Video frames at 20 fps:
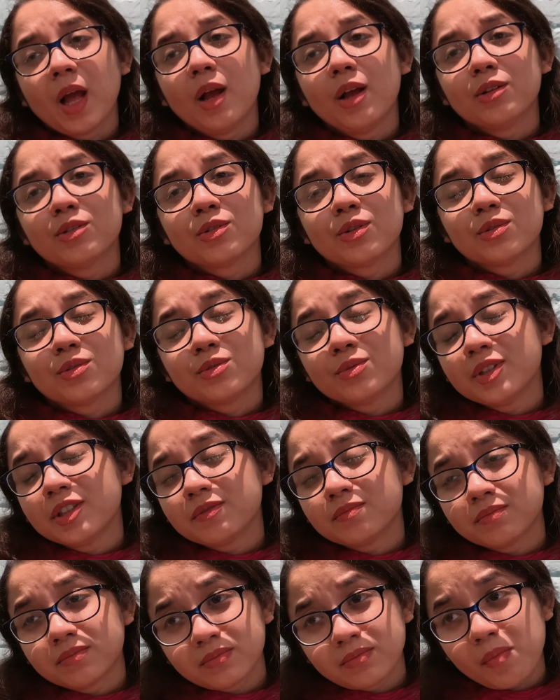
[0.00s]
So sweet.
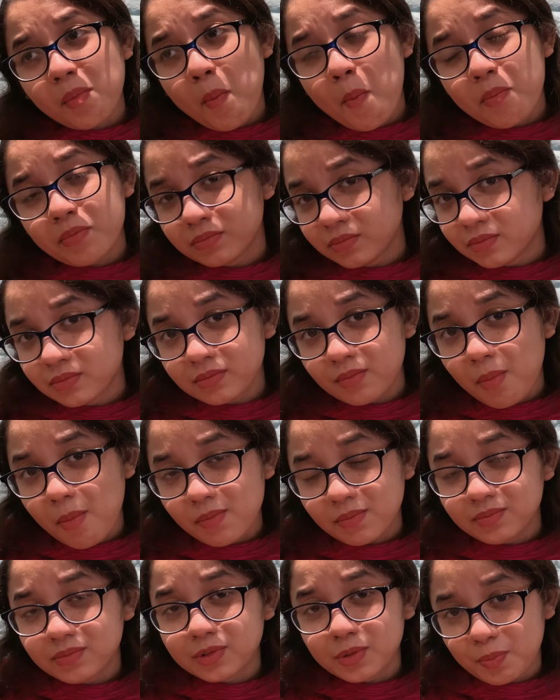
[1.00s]

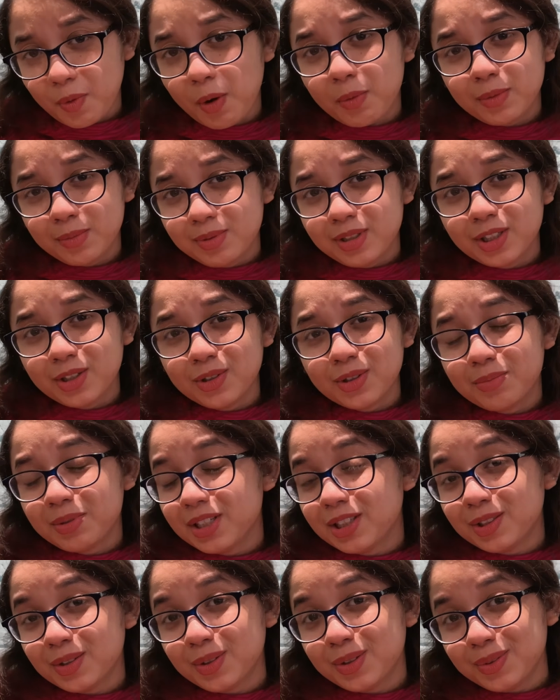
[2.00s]
It's probably good, but it's
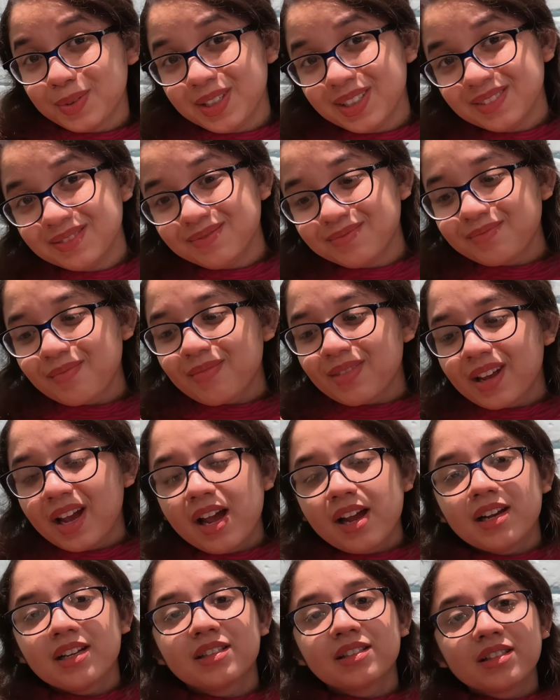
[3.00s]
so sweet.
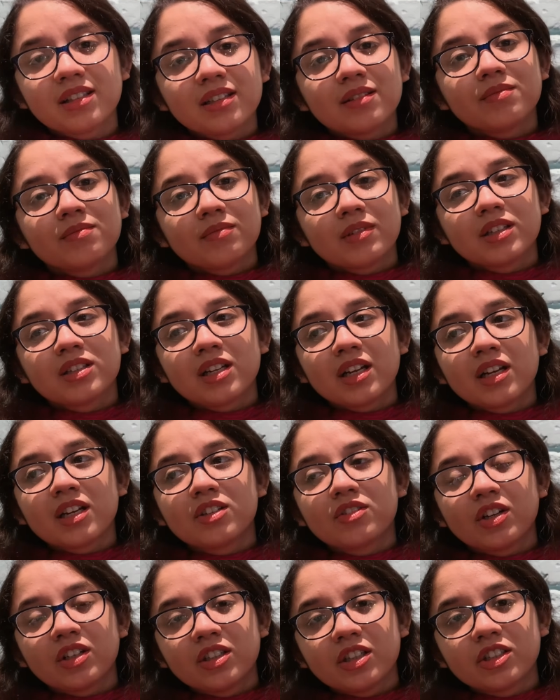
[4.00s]
It's like a
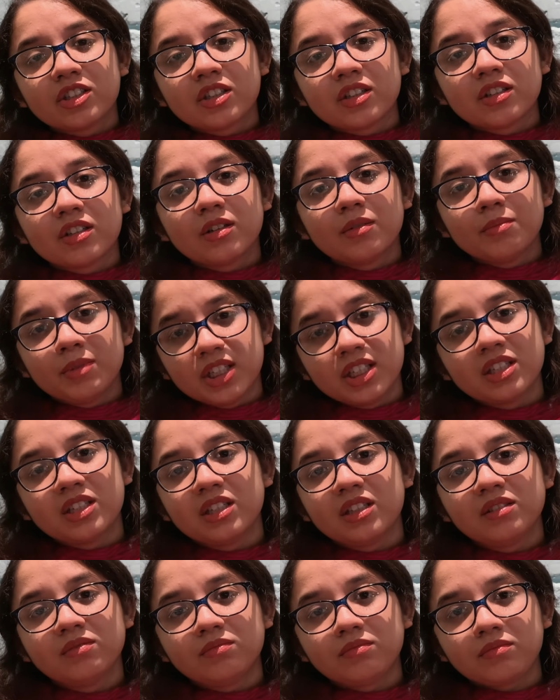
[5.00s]
traditional mishti,
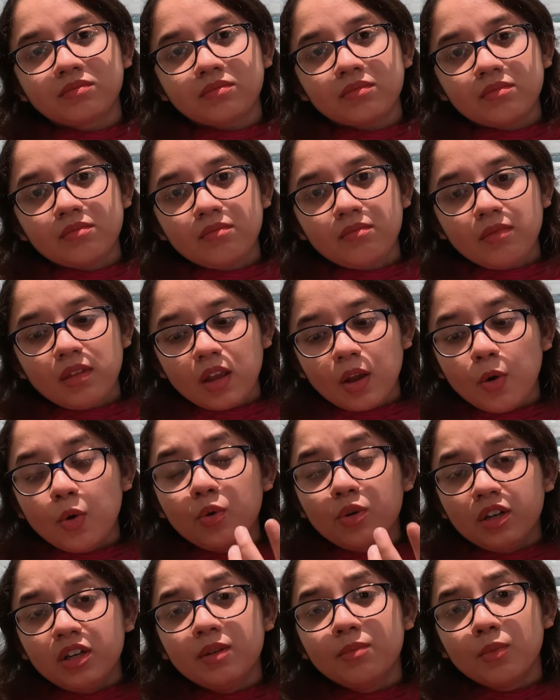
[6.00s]

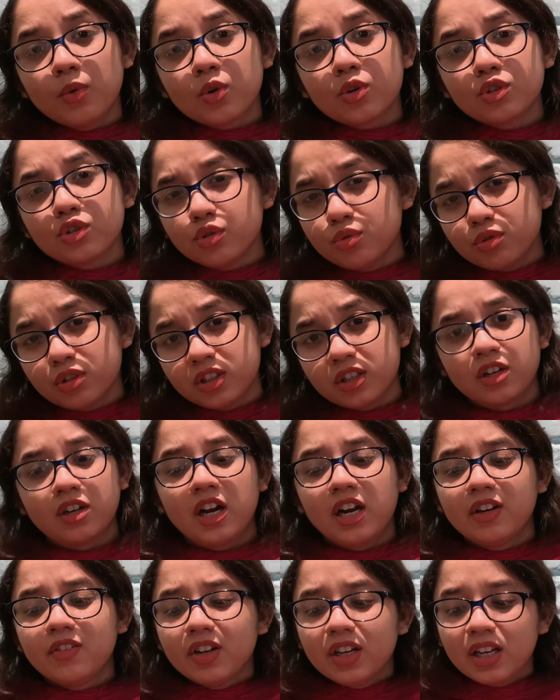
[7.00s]
only more juicier. I
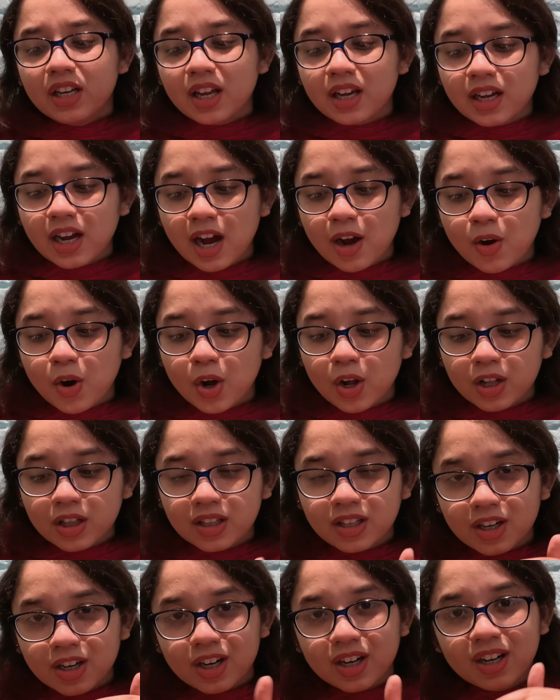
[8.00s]
really like how all
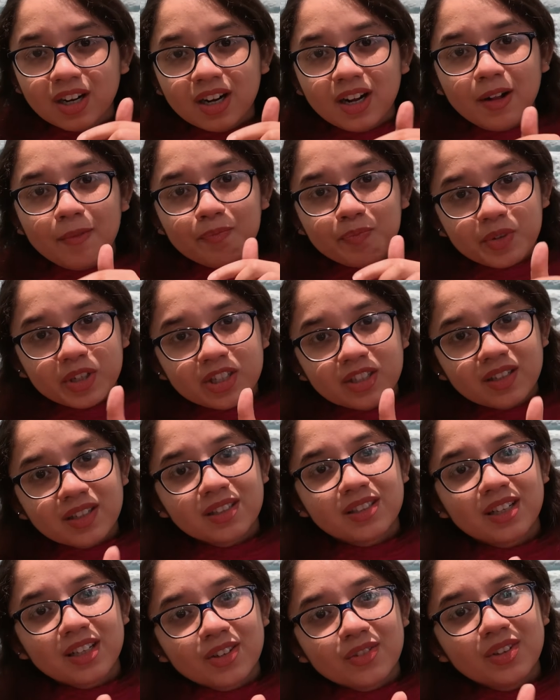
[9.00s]
their mishti is
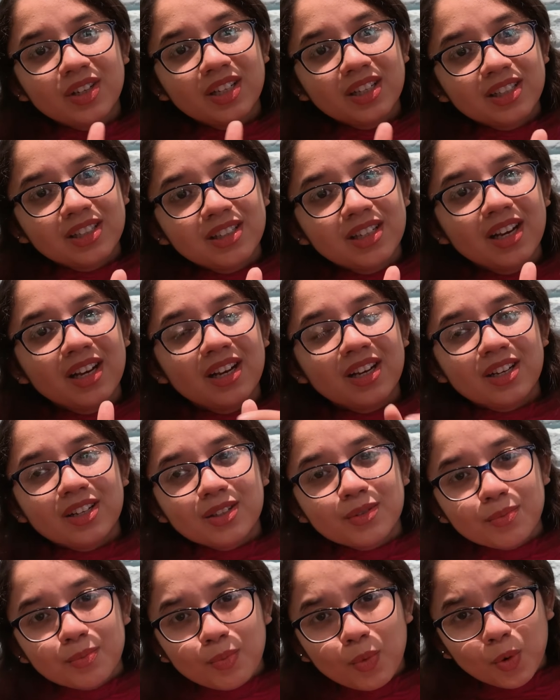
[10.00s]
like really
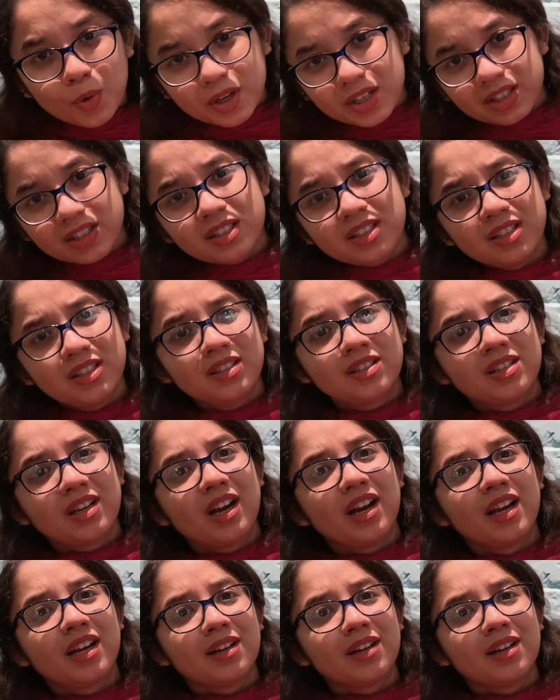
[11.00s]
moist inside.